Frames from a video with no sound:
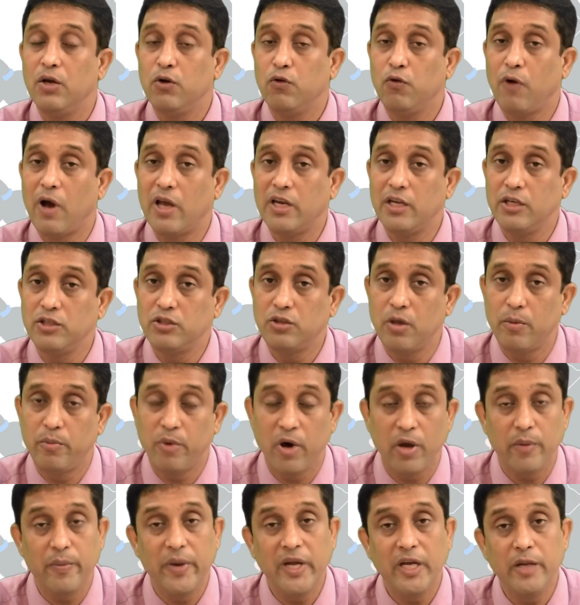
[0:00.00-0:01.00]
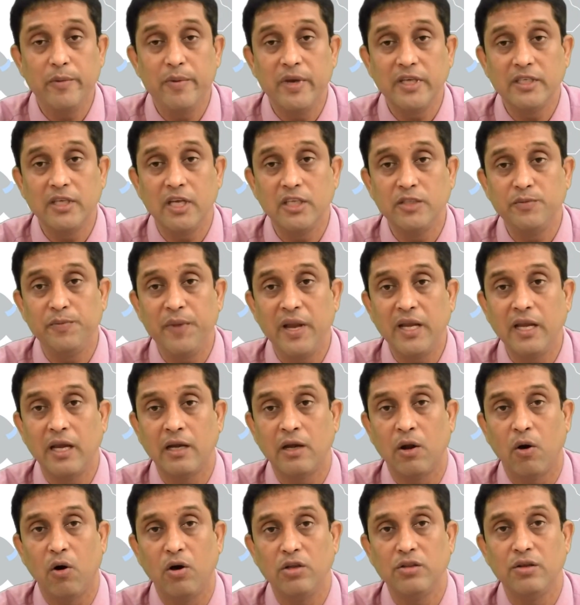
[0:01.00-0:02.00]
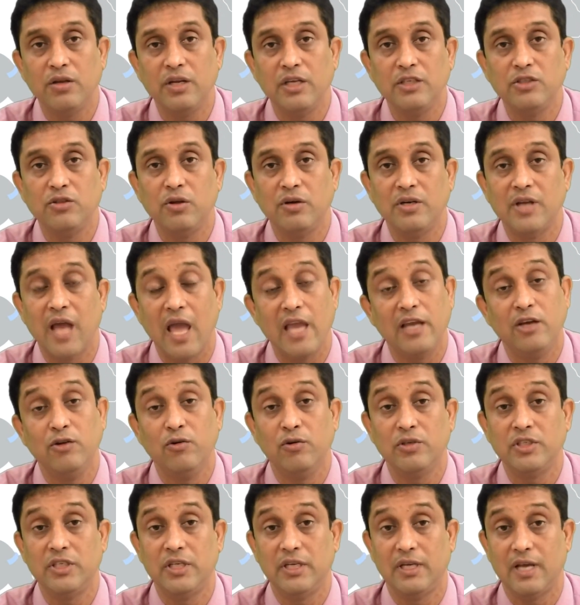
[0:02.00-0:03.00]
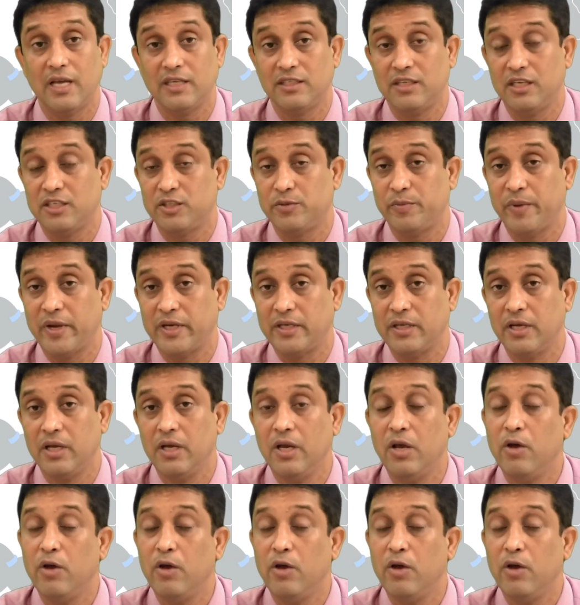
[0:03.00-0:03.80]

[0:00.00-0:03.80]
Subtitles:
One is the formative assessment and other is the diagnostic assessment.